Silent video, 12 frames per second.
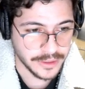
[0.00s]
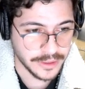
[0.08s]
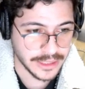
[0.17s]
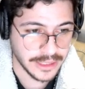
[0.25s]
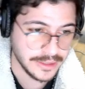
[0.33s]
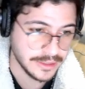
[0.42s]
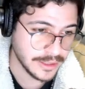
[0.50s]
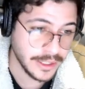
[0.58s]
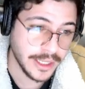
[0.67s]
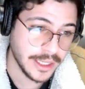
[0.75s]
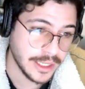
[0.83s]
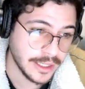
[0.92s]
and
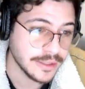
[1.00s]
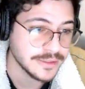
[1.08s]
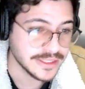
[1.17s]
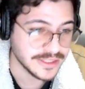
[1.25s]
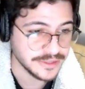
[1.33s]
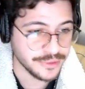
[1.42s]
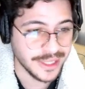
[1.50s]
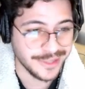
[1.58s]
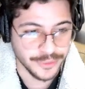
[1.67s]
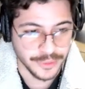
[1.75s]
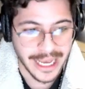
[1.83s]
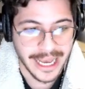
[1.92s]
then in the Decentraland
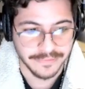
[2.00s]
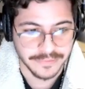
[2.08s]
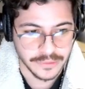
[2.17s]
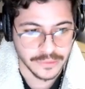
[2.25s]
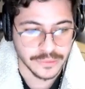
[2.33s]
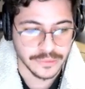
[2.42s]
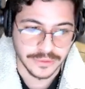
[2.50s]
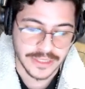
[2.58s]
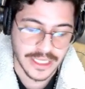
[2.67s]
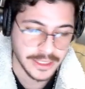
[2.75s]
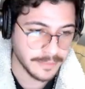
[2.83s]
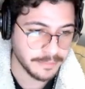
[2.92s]
you'll have to
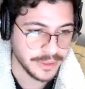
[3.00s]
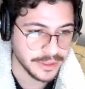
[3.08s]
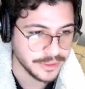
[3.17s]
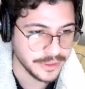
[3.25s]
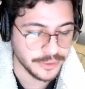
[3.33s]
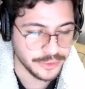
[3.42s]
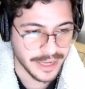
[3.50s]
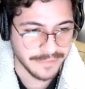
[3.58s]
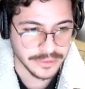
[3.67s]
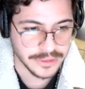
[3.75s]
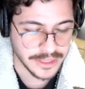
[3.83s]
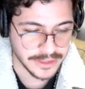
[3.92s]
take a building, or you have
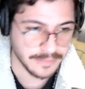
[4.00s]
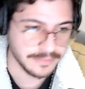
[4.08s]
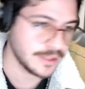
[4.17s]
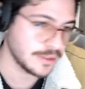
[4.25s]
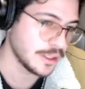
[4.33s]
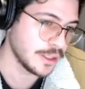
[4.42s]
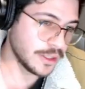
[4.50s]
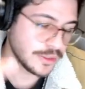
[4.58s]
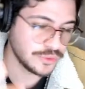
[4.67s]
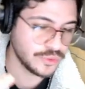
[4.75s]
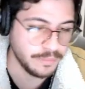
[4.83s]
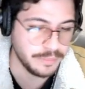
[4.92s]
to take something
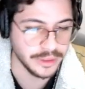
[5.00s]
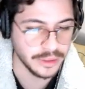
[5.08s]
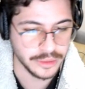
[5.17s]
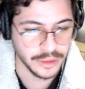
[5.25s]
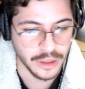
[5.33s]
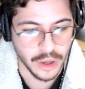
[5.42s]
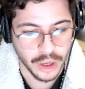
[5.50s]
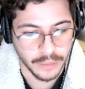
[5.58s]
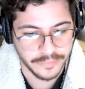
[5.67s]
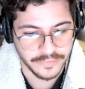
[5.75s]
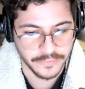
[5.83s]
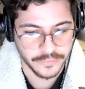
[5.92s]
to build
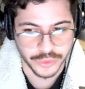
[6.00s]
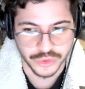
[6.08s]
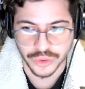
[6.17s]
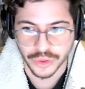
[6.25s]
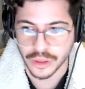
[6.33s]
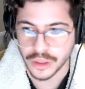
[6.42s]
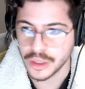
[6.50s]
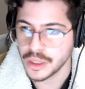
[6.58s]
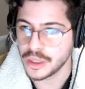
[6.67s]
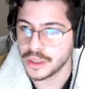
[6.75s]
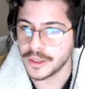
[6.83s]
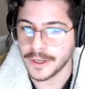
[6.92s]
up for sure.
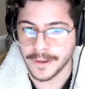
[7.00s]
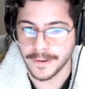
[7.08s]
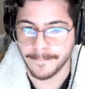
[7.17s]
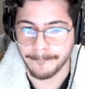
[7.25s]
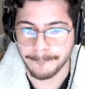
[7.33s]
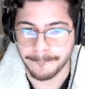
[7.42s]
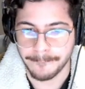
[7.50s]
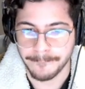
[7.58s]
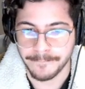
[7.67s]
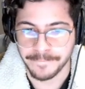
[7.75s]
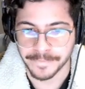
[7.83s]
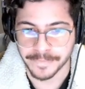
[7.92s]

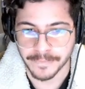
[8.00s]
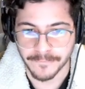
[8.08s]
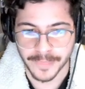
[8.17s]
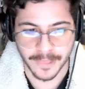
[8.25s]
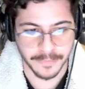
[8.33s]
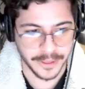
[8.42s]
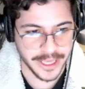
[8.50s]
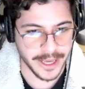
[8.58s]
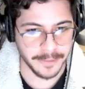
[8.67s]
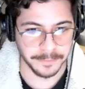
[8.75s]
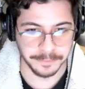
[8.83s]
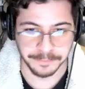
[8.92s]
But
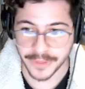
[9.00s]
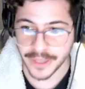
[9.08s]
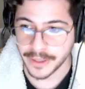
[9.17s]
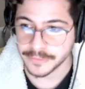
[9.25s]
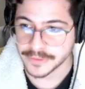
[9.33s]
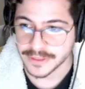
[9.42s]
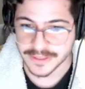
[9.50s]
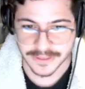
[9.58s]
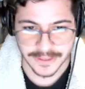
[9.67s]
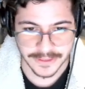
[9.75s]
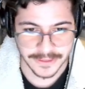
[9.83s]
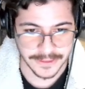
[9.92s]
yeah, this
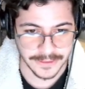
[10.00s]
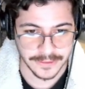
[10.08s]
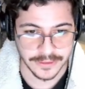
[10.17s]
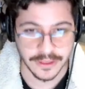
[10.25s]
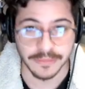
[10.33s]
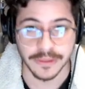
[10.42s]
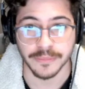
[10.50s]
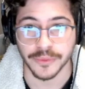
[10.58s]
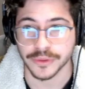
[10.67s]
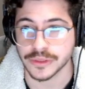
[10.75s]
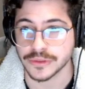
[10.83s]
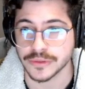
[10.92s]
is something
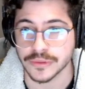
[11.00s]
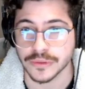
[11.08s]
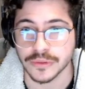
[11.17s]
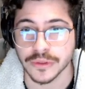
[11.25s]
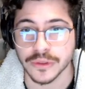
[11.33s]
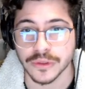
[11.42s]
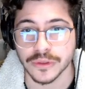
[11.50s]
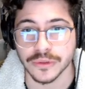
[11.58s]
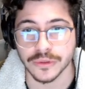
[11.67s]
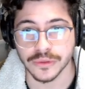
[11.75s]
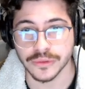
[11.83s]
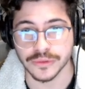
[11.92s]
important
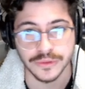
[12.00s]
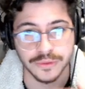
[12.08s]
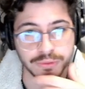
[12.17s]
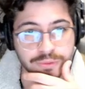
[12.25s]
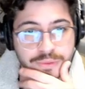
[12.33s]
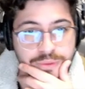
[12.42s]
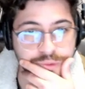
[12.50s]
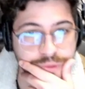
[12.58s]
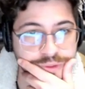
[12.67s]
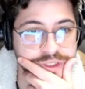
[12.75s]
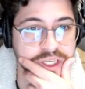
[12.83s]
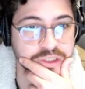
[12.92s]

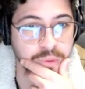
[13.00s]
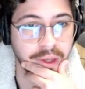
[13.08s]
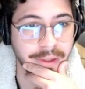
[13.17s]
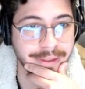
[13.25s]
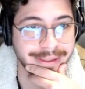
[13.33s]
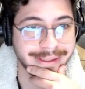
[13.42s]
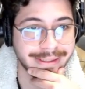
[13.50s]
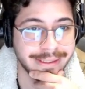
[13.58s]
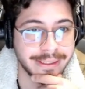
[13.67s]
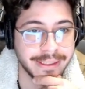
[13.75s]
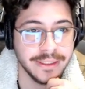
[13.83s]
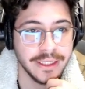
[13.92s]
to see as well.
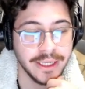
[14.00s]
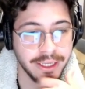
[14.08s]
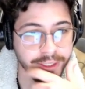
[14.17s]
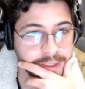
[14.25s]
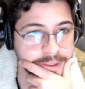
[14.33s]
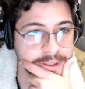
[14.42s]
And